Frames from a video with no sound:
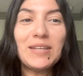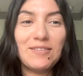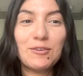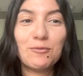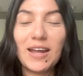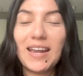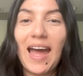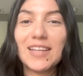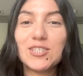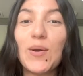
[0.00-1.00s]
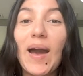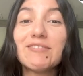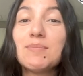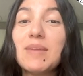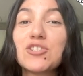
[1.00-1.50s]
can even run ads, you
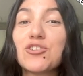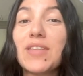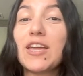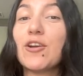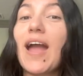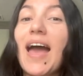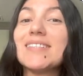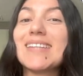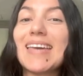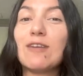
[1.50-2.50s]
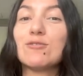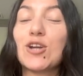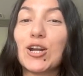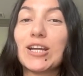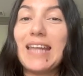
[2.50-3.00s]
have to make sure that your ads accounts
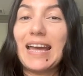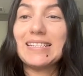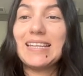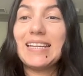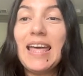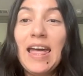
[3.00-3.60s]
are connected.